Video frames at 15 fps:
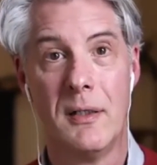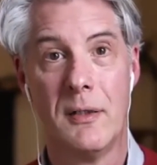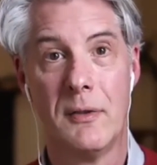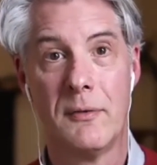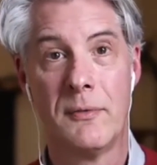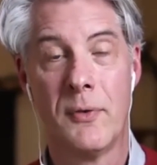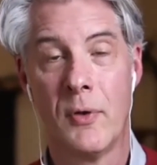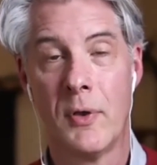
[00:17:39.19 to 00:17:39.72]

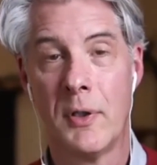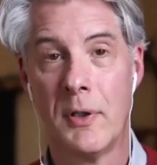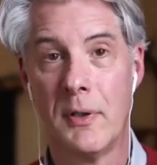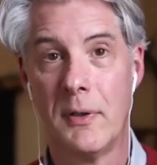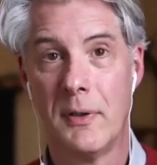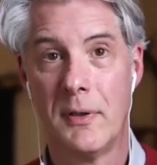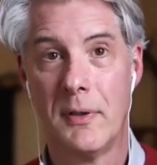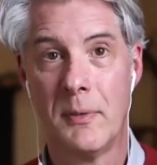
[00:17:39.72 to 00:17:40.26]

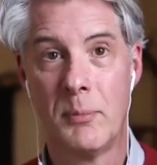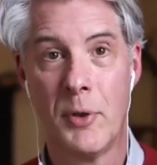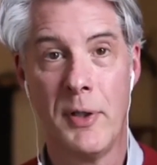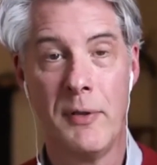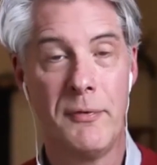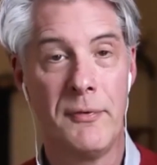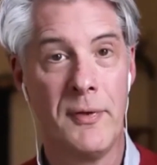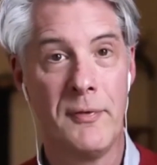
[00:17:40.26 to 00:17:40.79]
For a
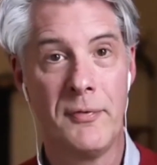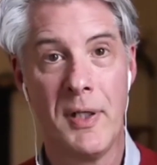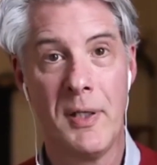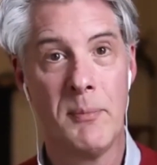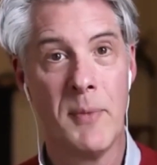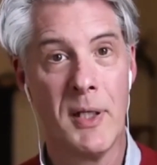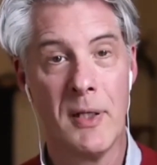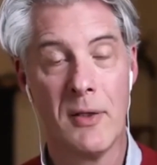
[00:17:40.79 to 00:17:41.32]
brief
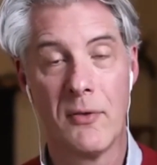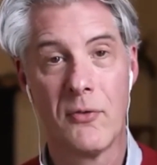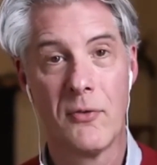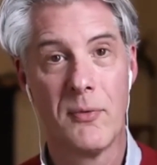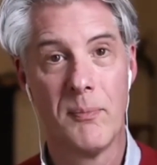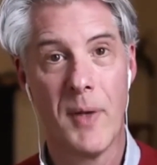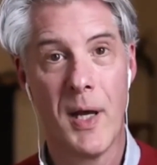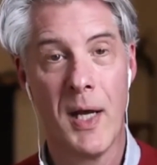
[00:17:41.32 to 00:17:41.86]
15
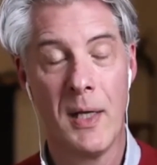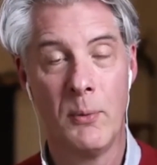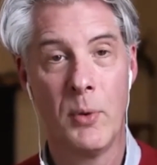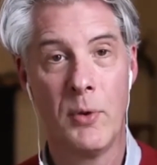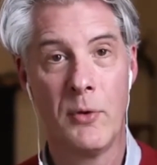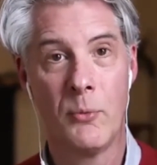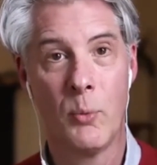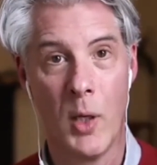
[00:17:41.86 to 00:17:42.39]
minutes, I
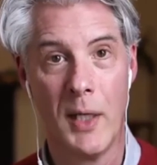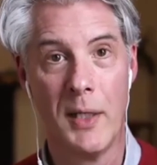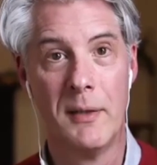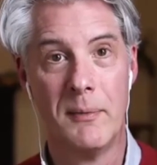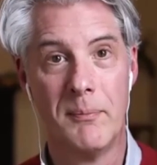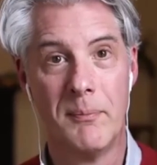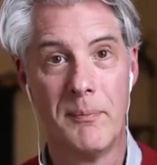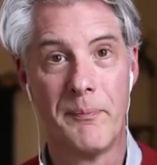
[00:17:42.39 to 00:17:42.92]
was one
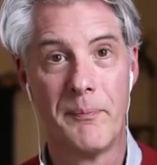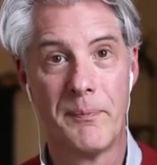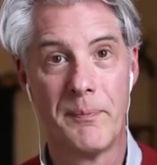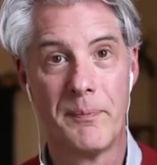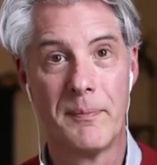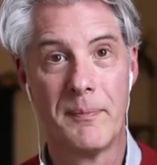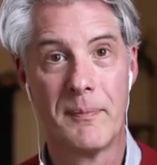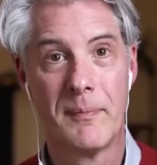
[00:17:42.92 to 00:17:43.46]

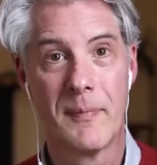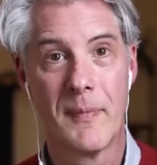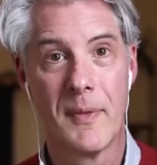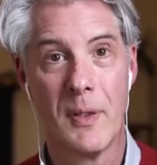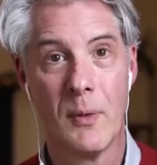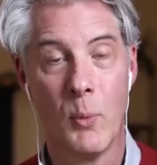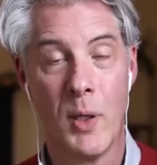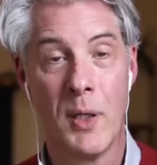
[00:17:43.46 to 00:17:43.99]

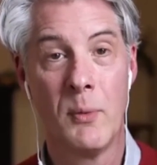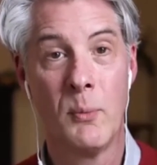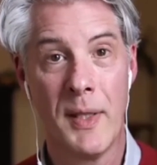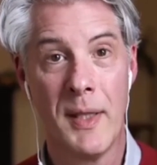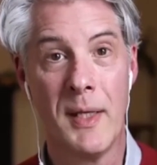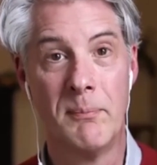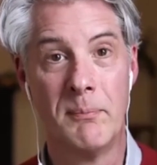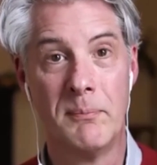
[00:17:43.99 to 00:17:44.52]

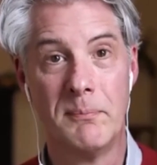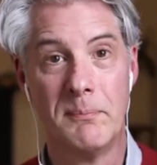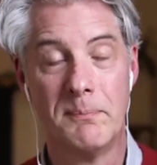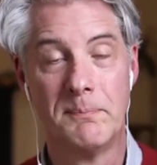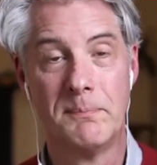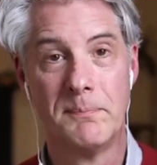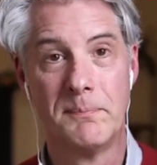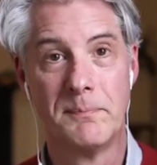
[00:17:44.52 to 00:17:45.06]
with him.
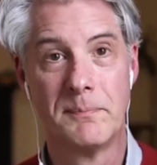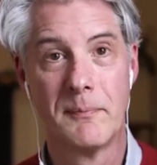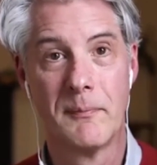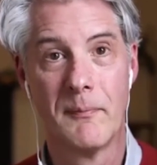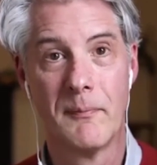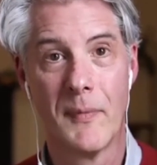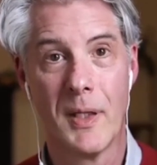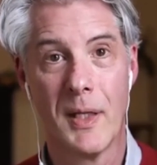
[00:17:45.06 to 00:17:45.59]

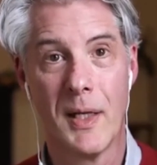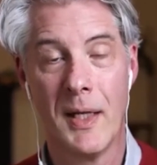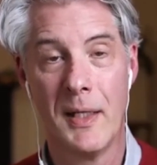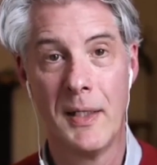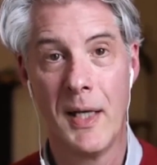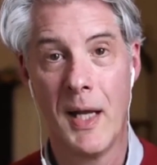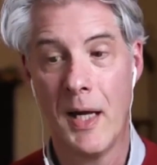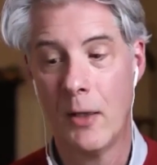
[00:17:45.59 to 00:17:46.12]

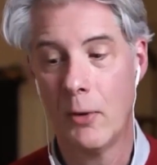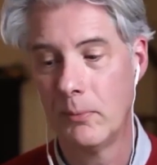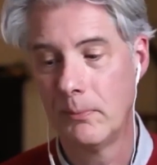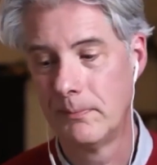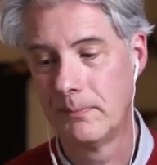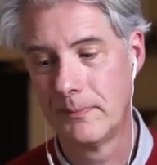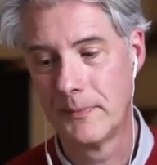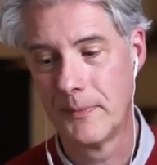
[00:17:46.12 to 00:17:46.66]
And now
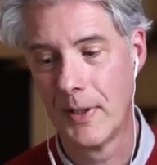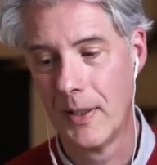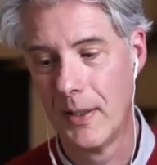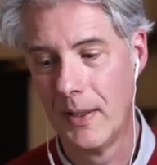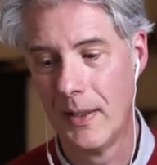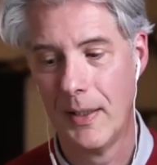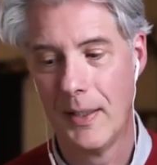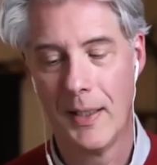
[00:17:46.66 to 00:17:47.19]

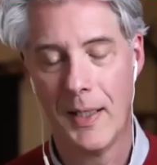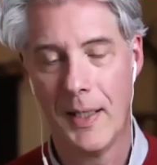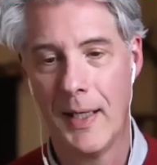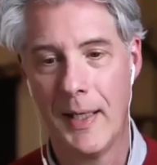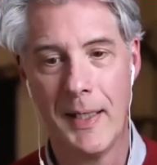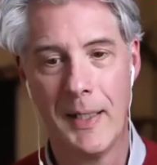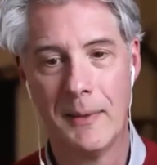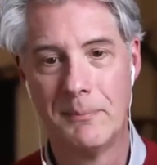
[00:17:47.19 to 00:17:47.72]

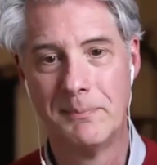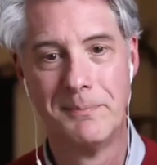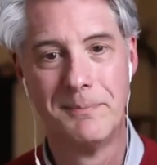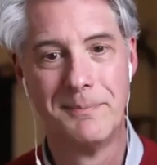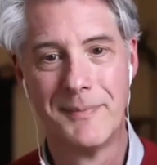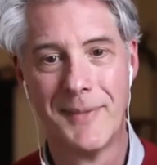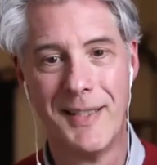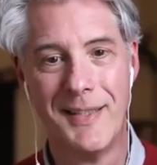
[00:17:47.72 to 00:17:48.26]
I
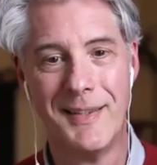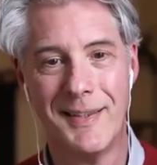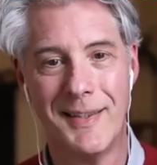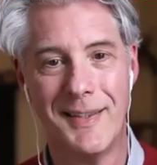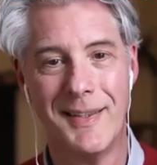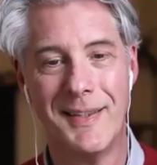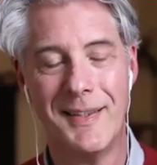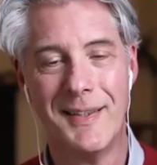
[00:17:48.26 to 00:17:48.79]
am
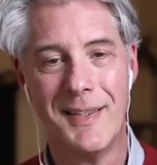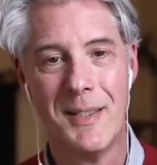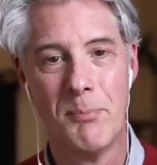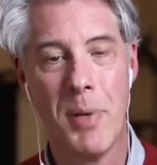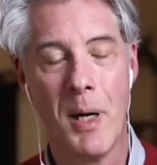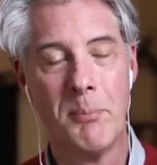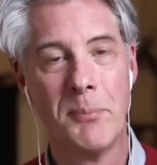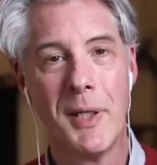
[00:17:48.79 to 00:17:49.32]

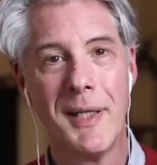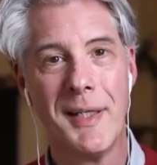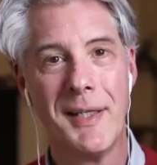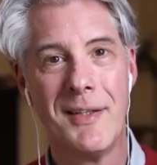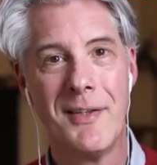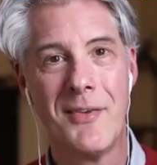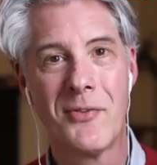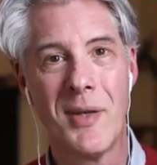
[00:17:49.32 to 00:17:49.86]
bumbling
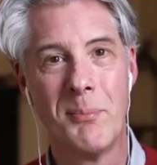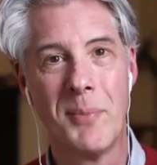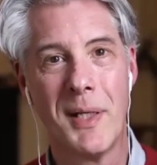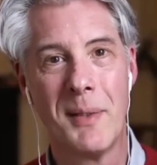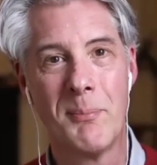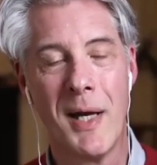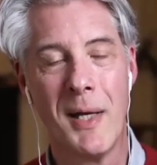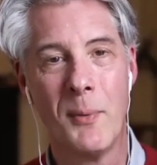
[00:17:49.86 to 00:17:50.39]
and
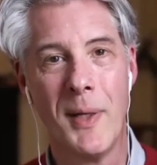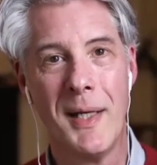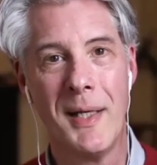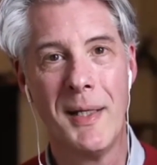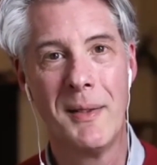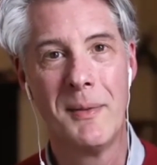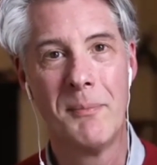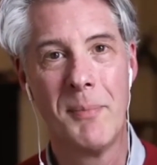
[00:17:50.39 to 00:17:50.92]
stumbling my
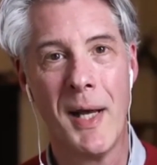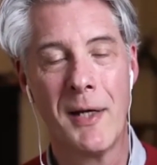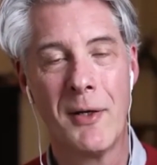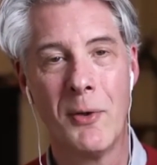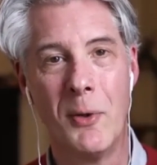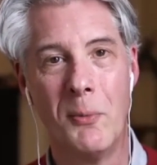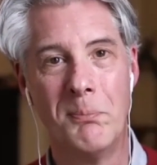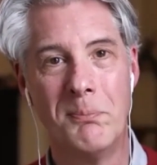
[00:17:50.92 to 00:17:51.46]
way back
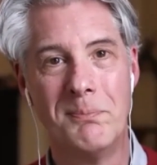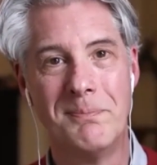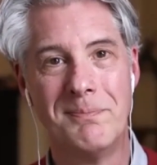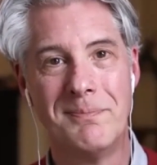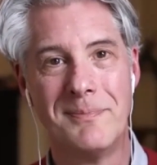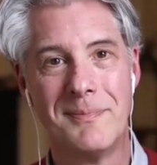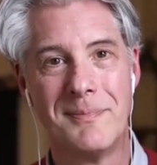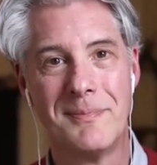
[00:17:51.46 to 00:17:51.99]
home,
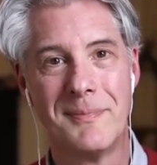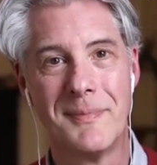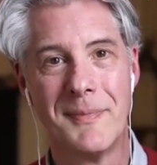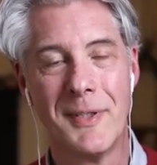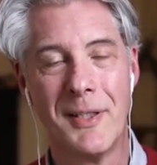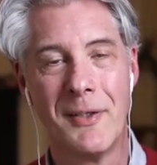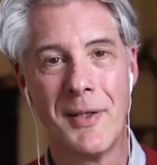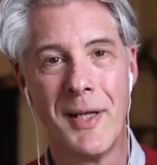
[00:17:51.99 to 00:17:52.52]

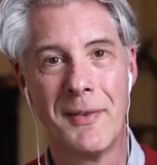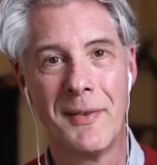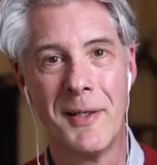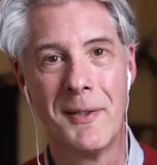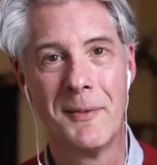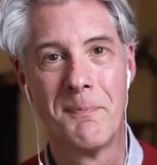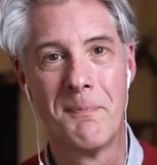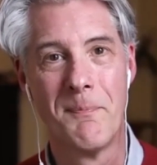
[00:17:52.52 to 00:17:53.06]
and I'll get
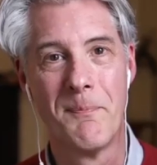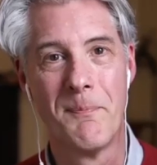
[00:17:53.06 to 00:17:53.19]
there.